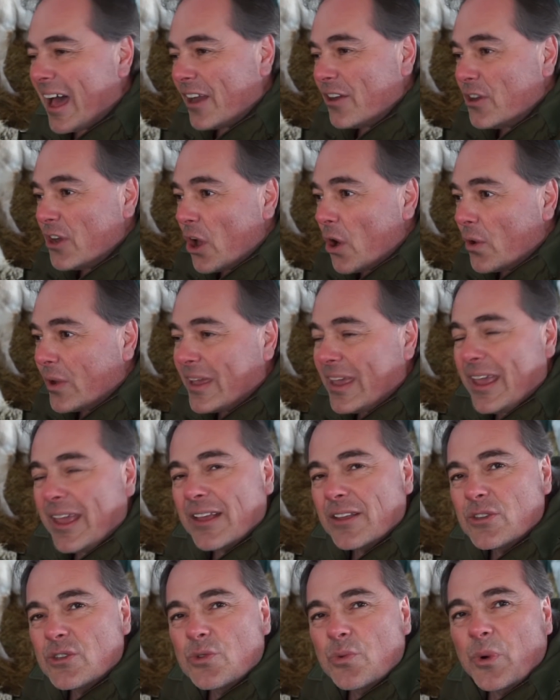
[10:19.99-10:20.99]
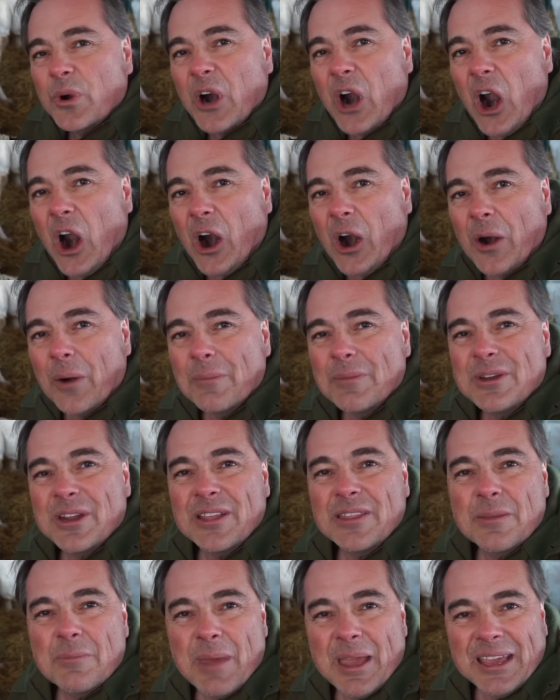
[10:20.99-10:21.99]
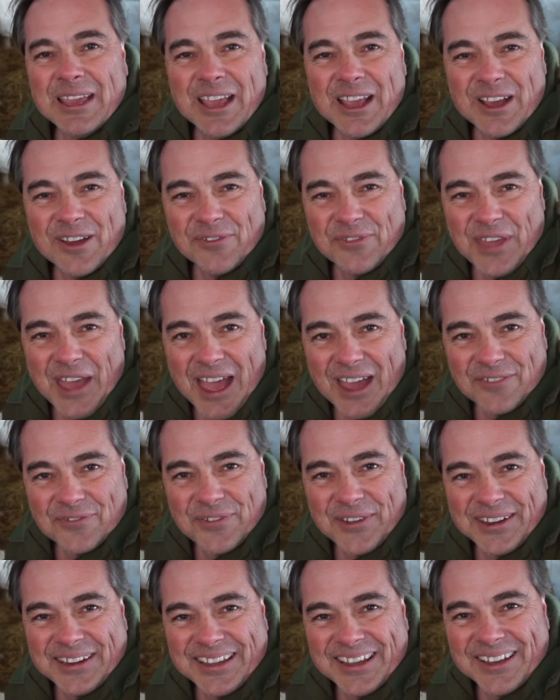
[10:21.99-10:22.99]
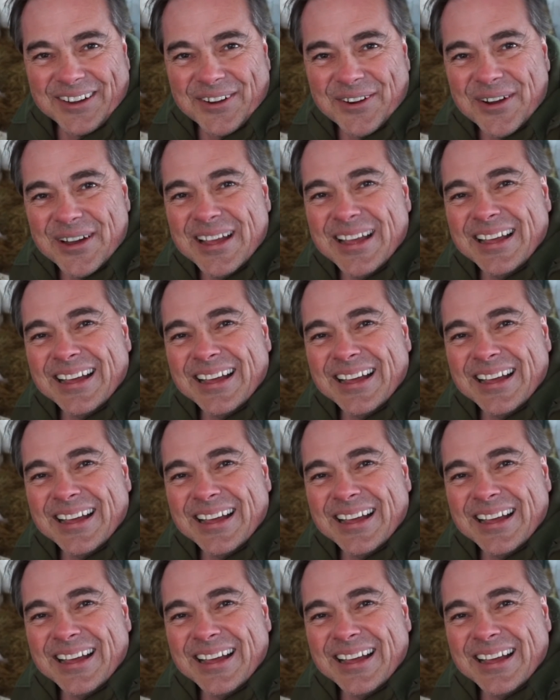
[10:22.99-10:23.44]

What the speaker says: No kids were harmed in the making of that video.